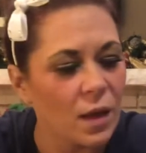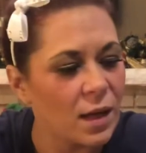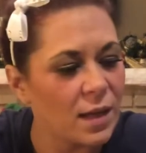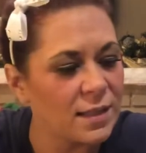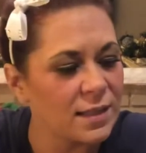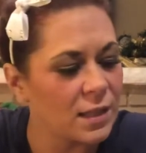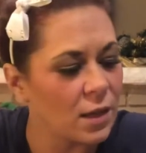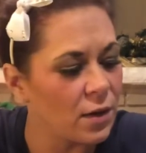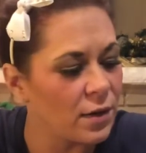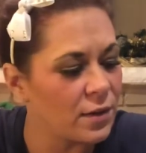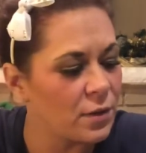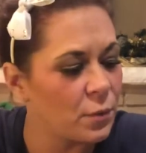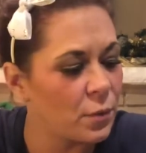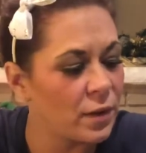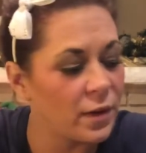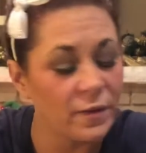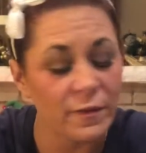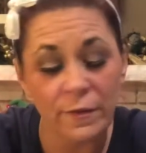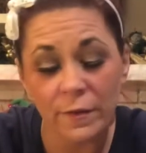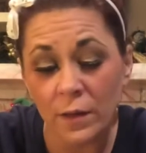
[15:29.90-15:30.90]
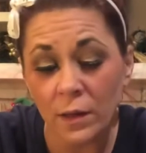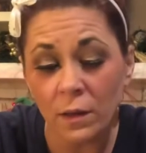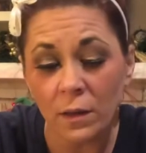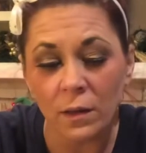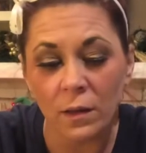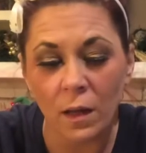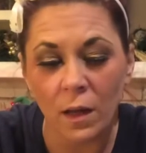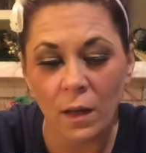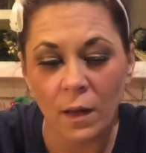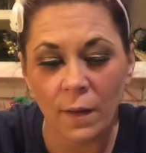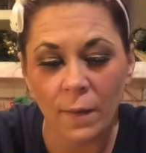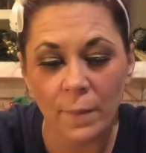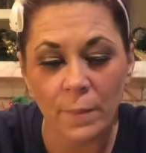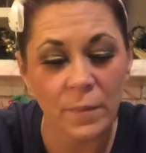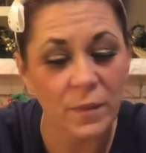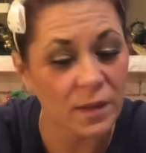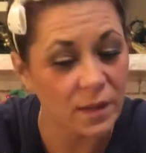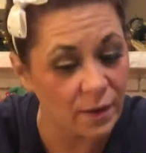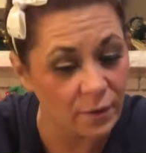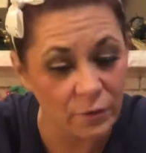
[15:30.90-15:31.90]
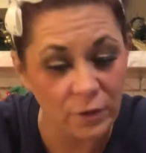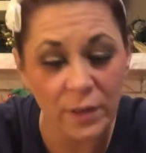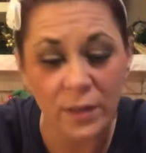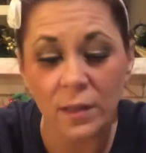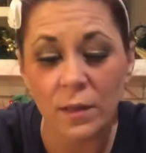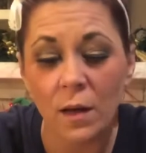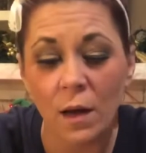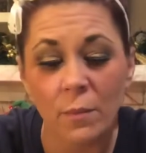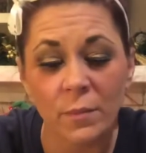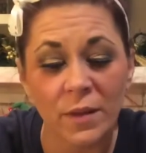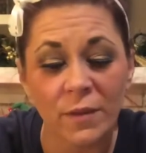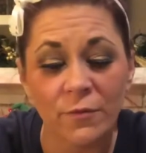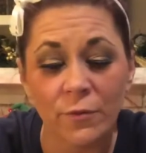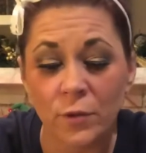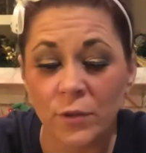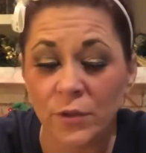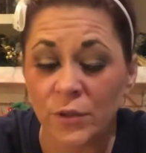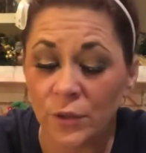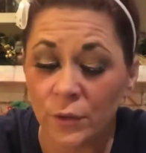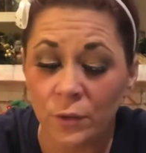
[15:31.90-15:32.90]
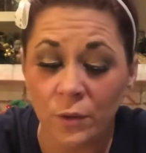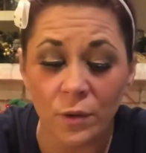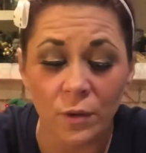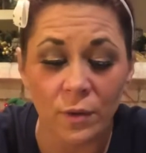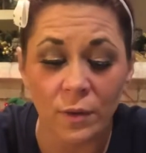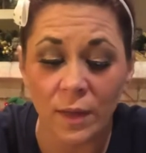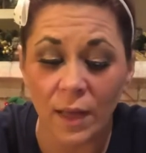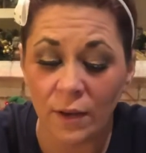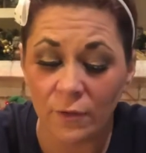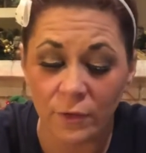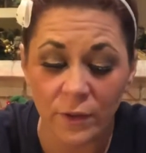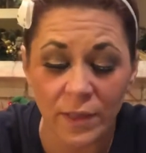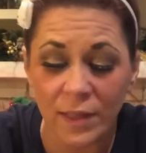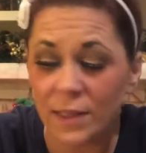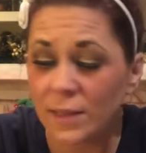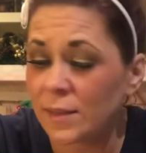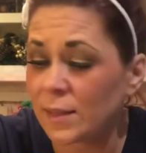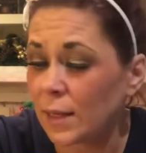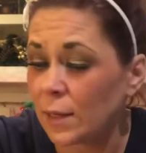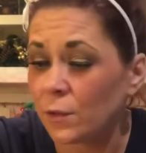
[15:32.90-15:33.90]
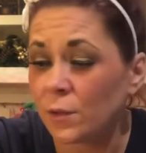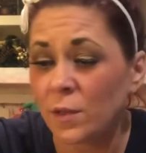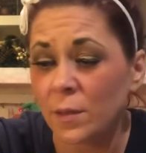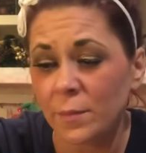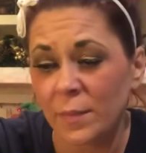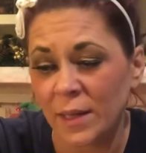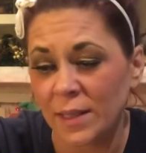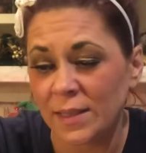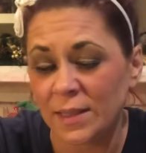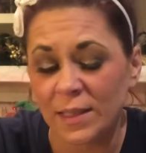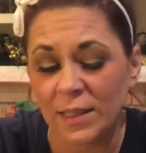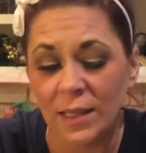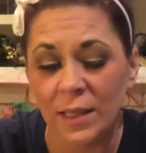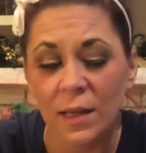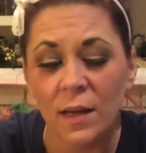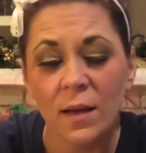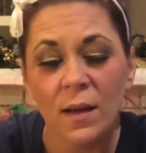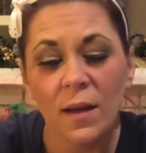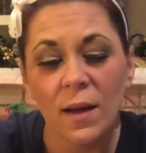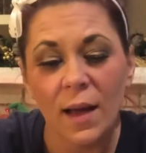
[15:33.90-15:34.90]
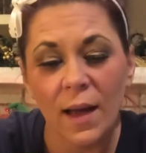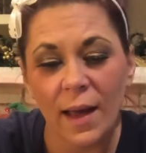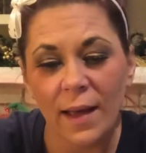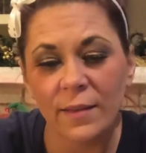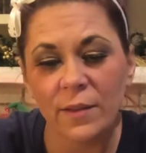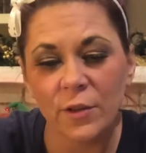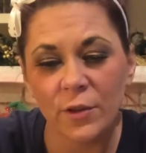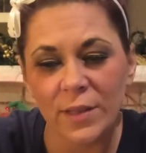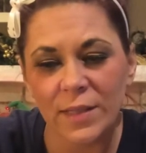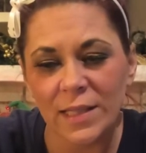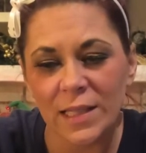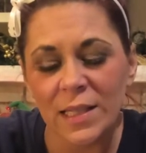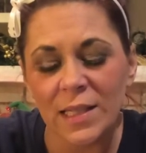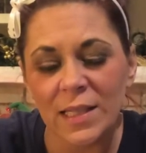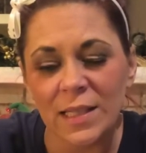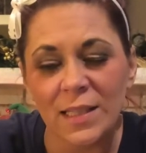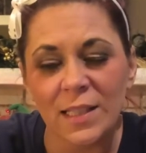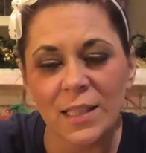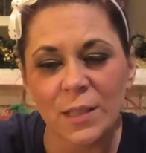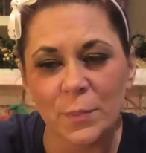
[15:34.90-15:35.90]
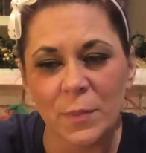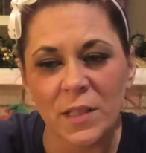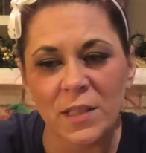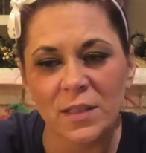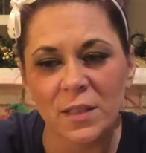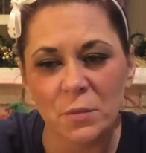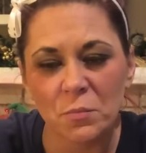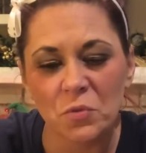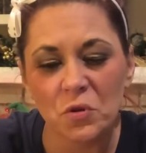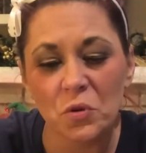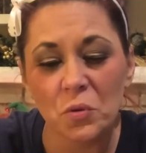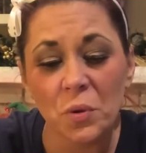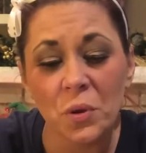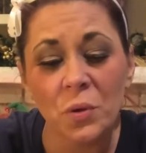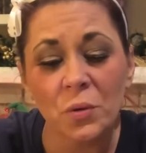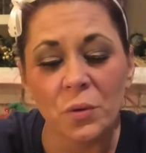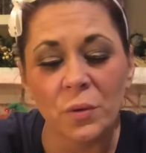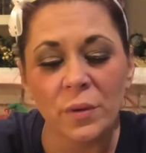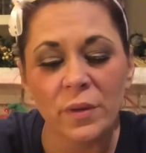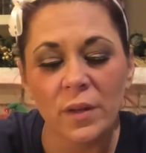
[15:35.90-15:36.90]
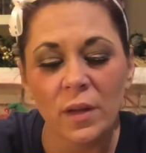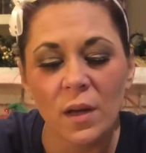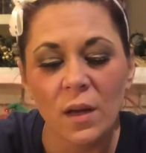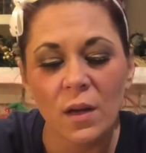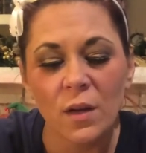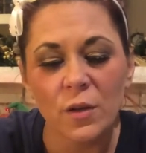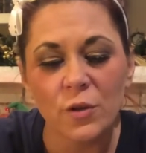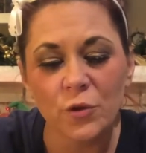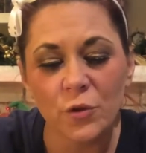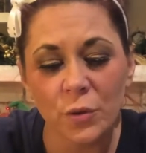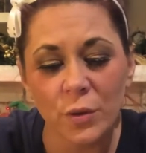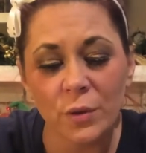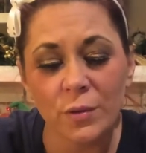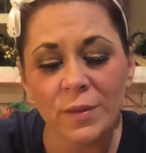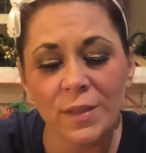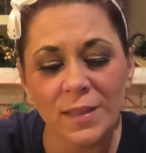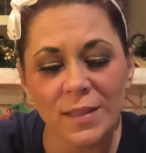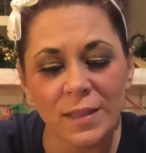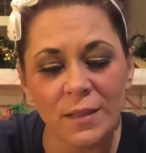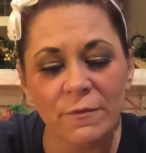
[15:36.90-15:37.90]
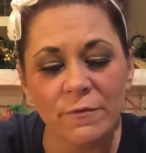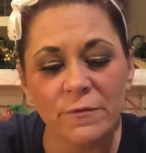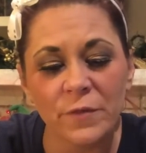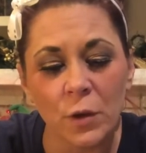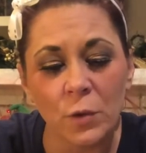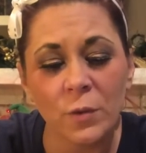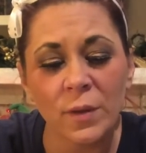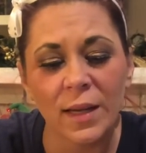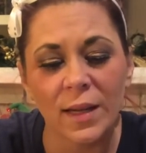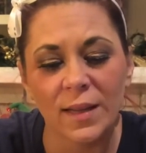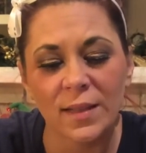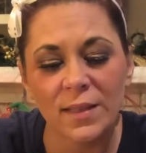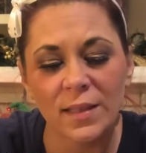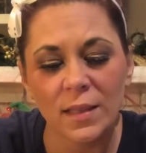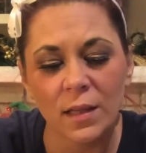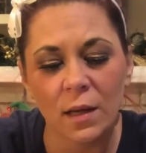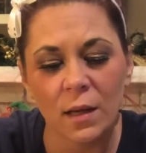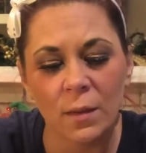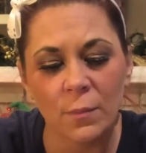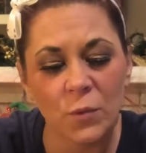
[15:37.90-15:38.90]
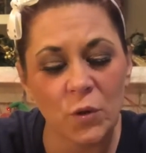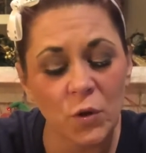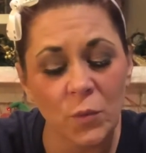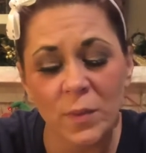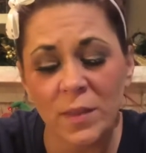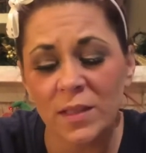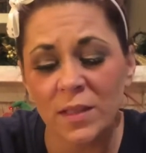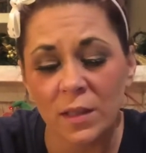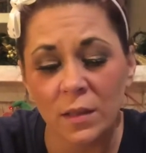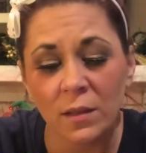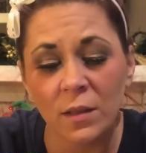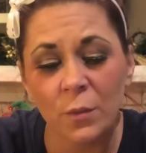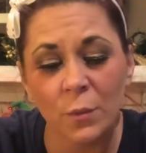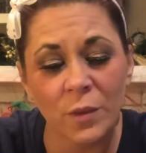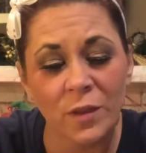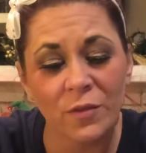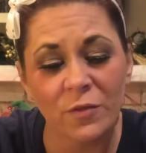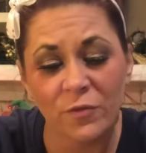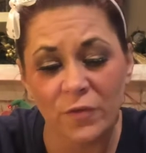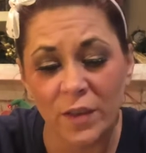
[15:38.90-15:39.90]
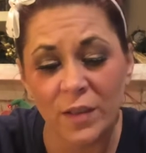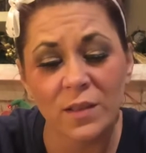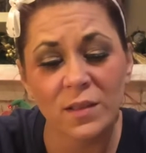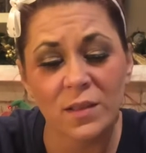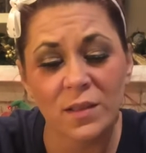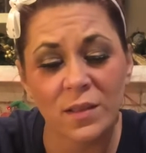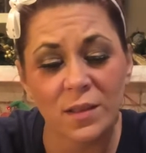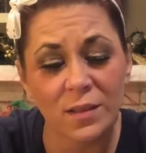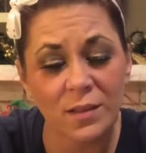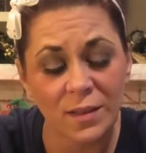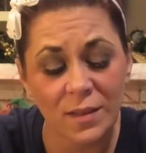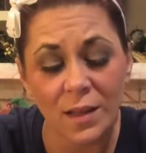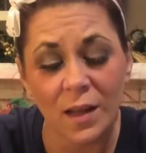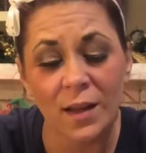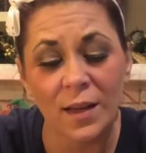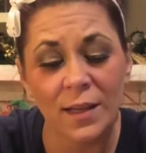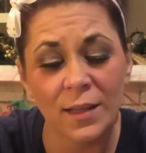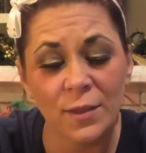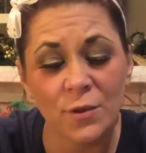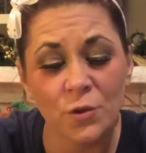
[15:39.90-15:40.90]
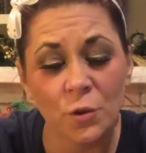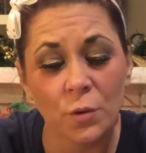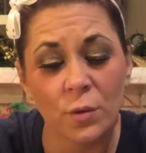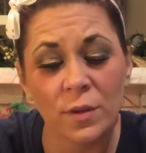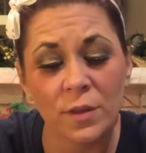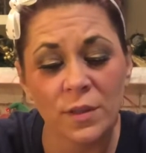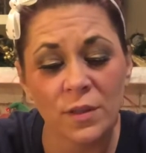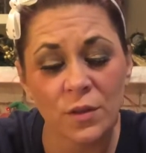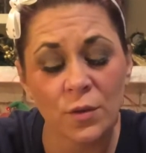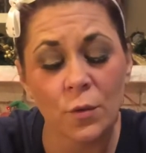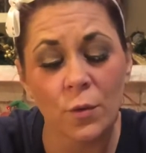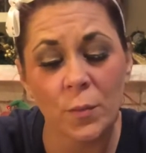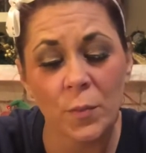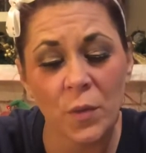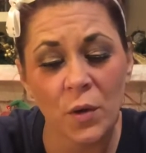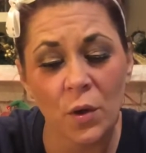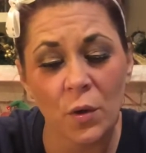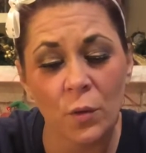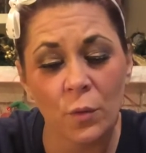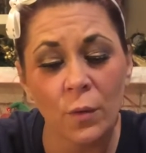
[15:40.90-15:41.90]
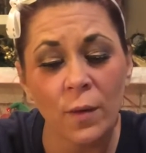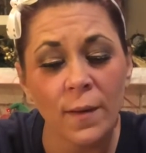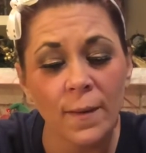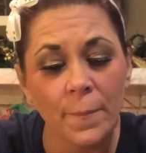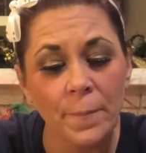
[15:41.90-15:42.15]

Is kind of what I feel. Everything coming full circle. Everything is alchemizing. And there is a need to speak some truth. Truth is in focus. Could be dealing with a fixed sign, Taurus, Scorpio,